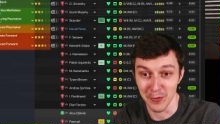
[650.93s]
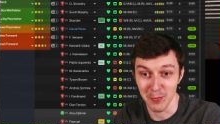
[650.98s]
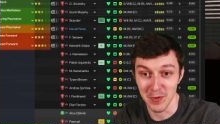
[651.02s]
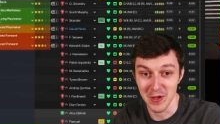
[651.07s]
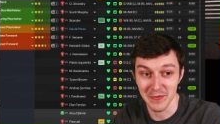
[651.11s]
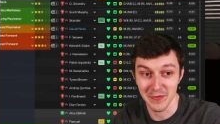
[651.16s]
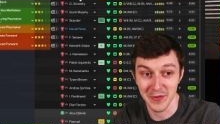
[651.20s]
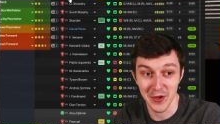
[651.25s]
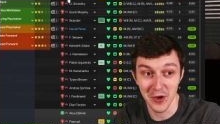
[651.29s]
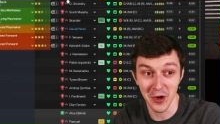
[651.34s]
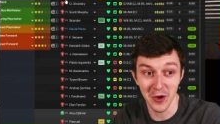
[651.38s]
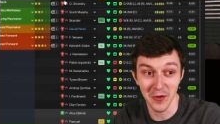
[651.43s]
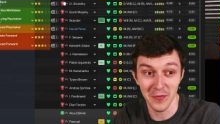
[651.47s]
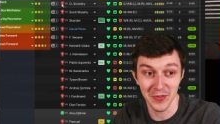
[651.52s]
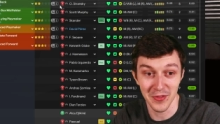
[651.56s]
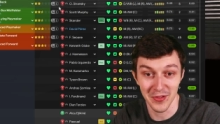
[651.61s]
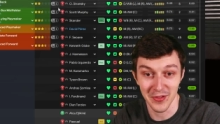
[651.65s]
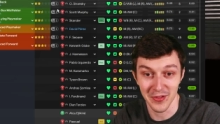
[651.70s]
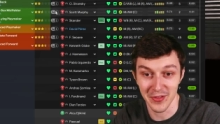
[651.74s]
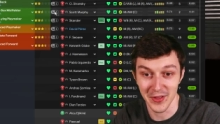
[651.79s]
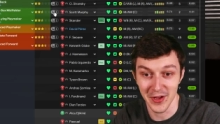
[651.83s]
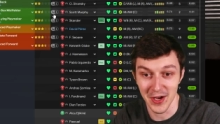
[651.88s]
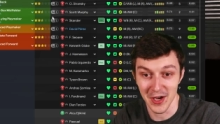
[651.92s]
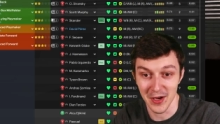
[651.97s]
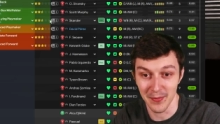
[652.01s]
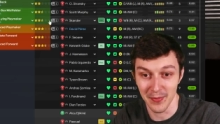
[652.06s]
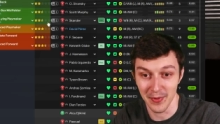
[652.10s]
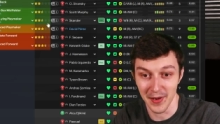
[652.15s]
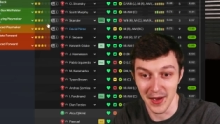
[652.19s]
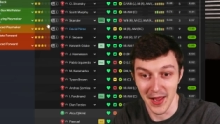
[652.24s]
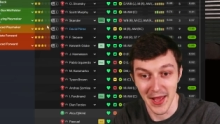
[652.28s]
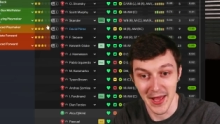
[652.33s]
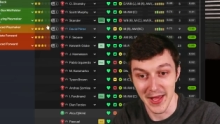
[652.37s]
We've got to start
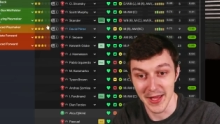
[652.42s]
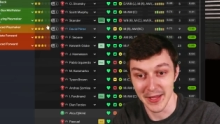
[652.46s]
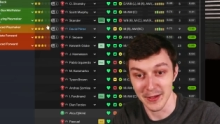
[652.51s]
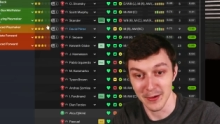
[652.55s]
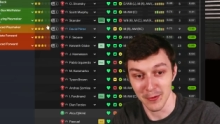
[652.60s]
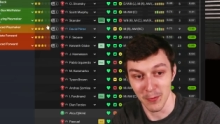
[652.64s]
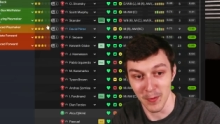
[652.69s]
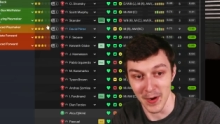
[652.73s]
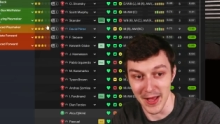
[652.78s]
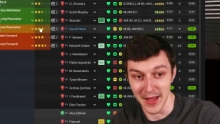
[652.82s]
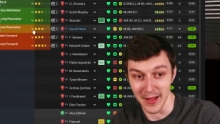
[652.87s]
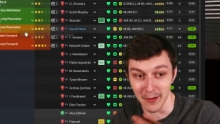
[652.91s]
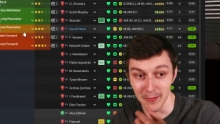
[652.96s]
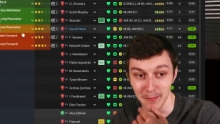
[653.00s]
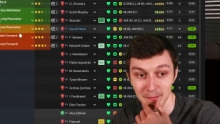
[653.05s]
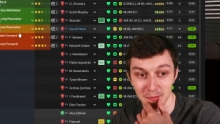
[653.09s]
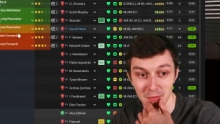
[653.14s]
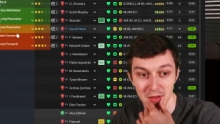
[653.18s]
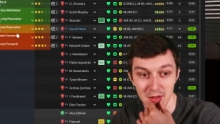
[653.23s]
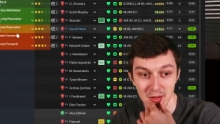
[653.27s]
playing well.